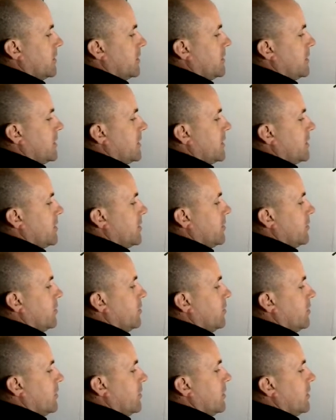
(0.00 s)

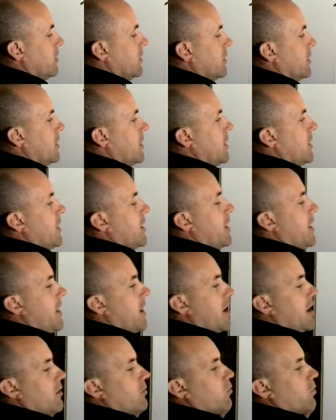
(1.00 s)
du,
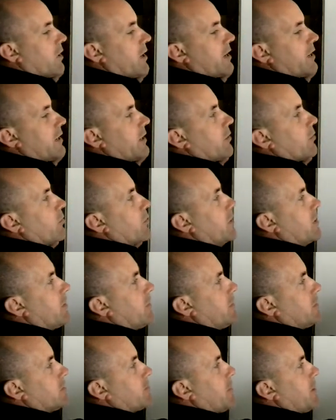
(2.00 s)
and what I get rid
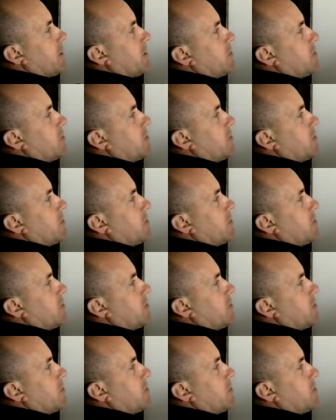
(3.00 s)
of is my